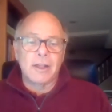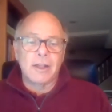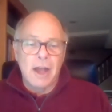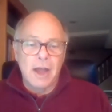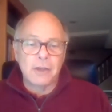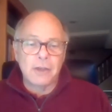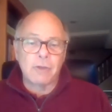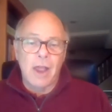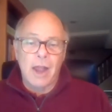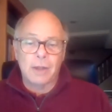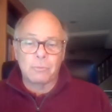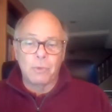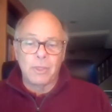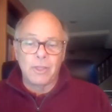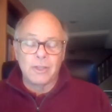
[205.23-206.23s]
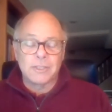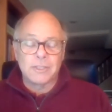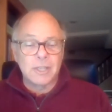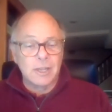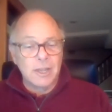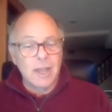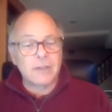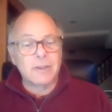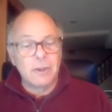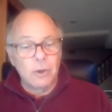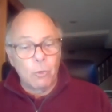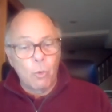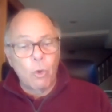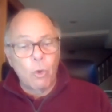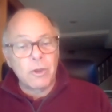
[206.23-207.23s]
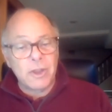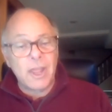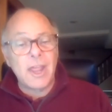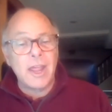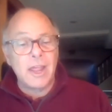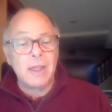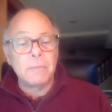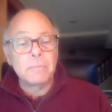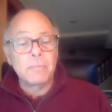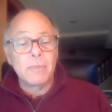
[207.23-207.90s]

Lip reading: contract with a selected awardee